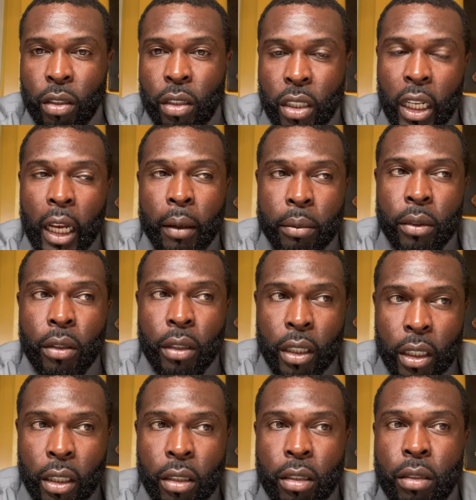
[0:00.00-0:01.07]
chapter
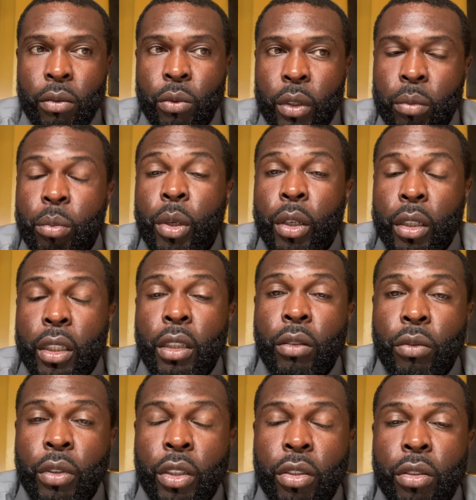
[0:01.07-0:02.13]
is with marketing
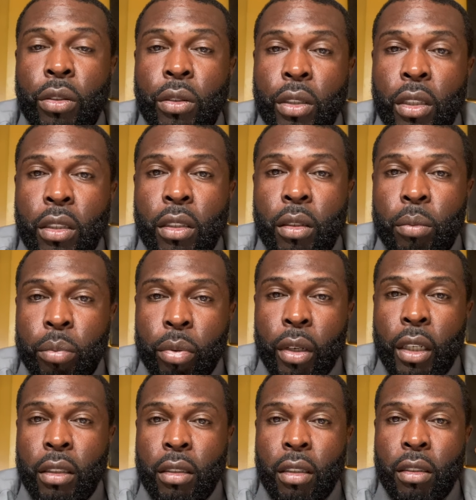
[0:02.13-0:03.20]
research is the
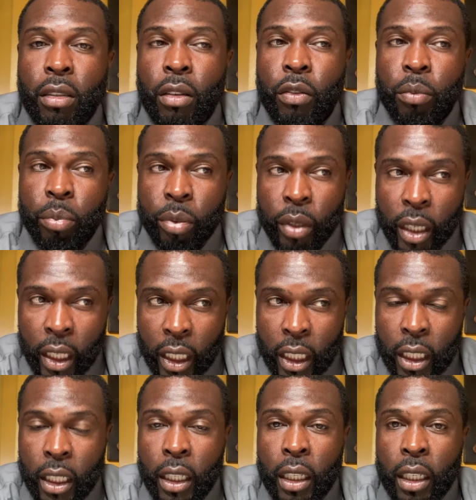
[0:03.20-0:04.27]
process of
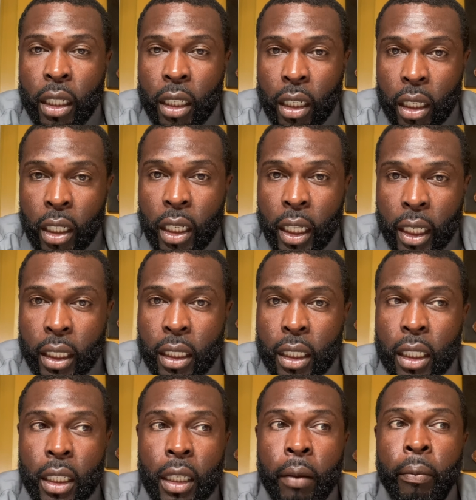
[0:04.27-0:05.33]
planning,
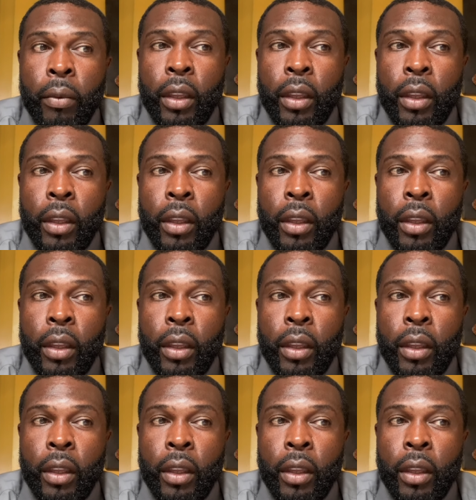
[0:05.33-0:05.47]
collecting,